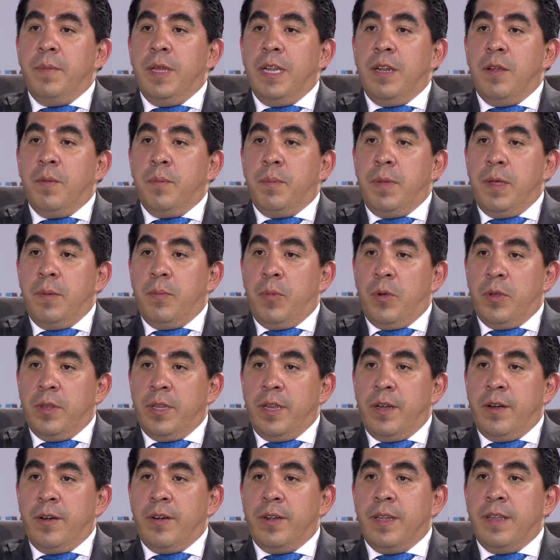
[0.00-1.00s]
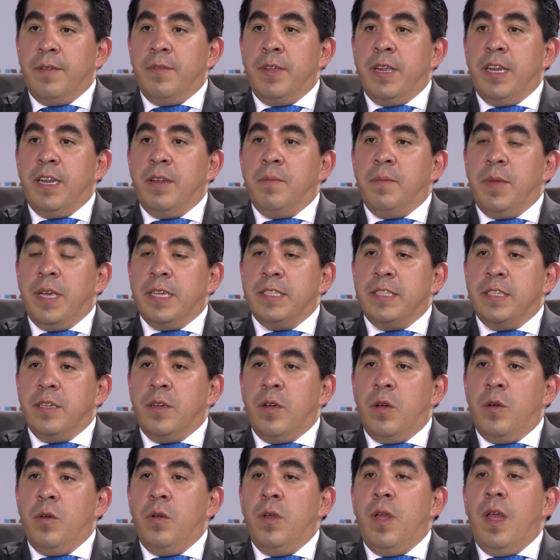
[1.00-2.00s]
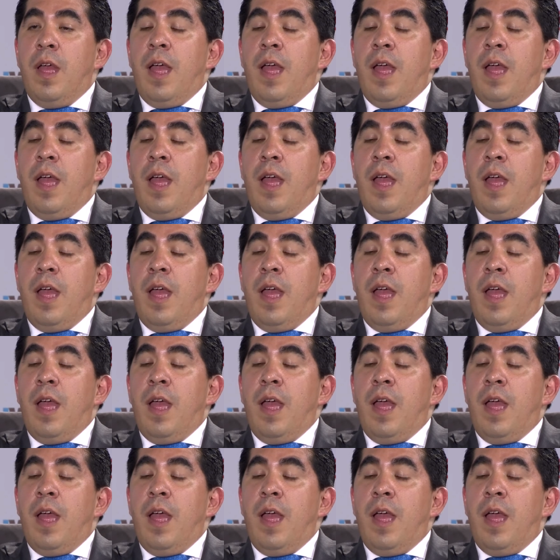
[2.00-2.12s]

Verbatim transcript: million people there living in Mexico,